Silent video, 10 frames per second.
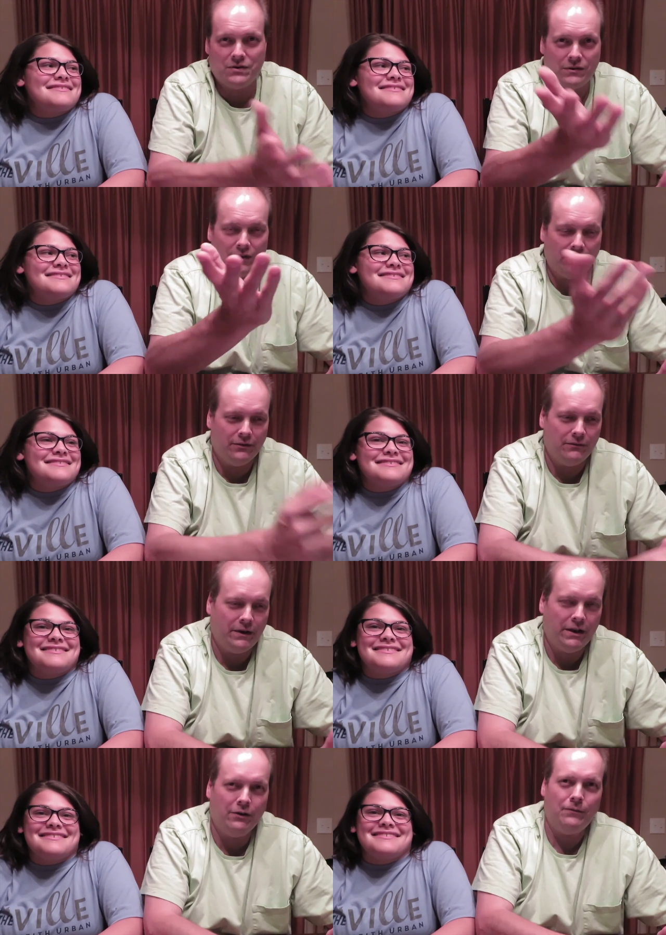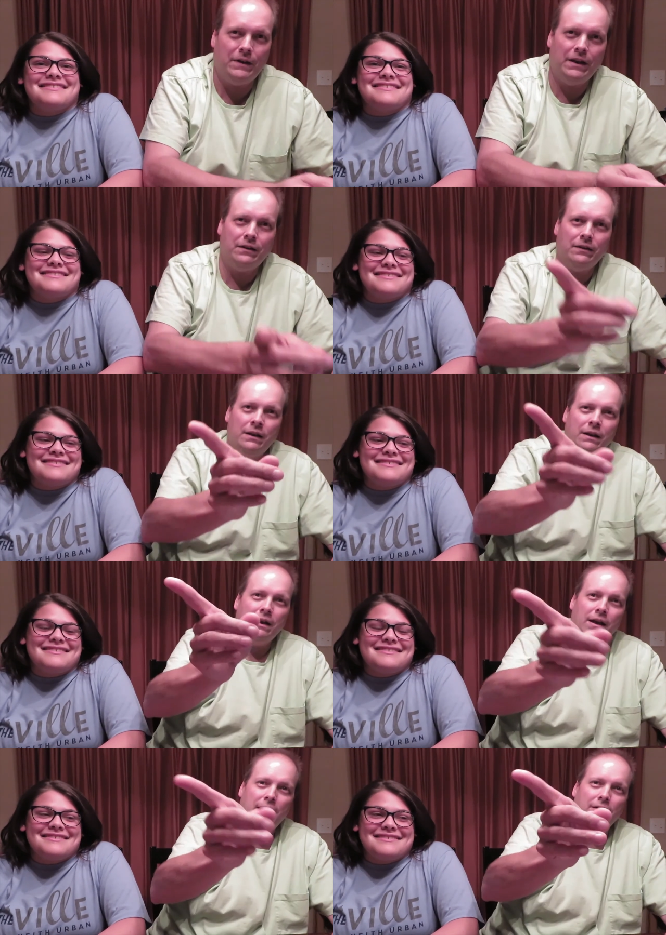Speaker 1: which you saw in the video. If you didn't,
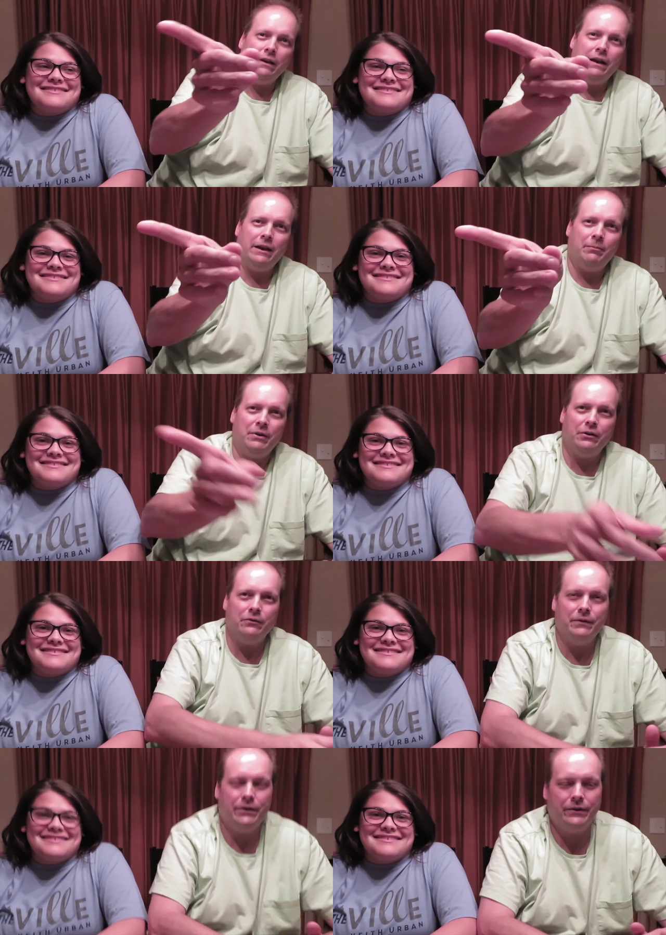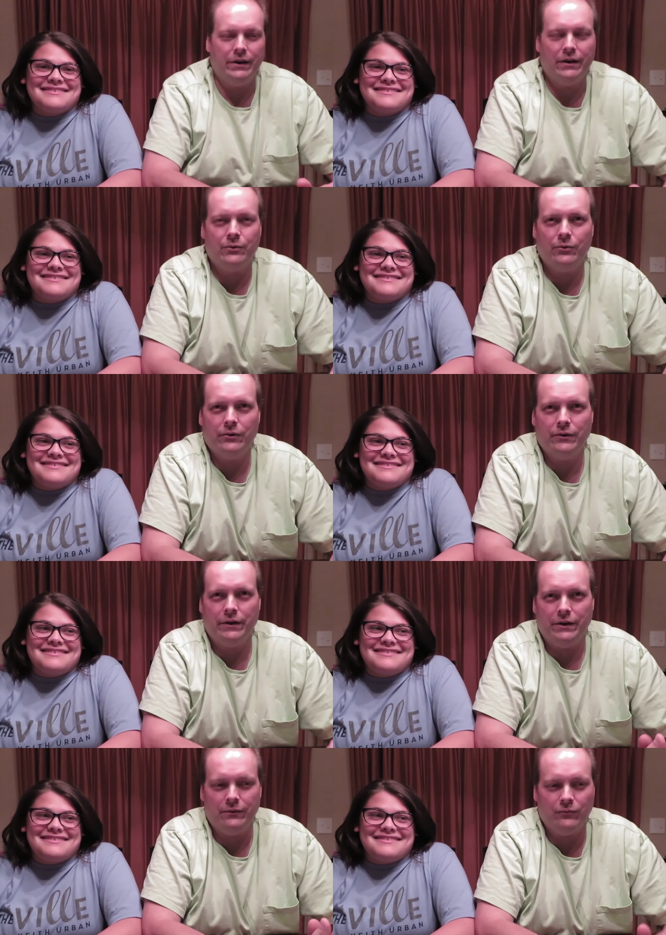I'll link it up here over here in that corner, and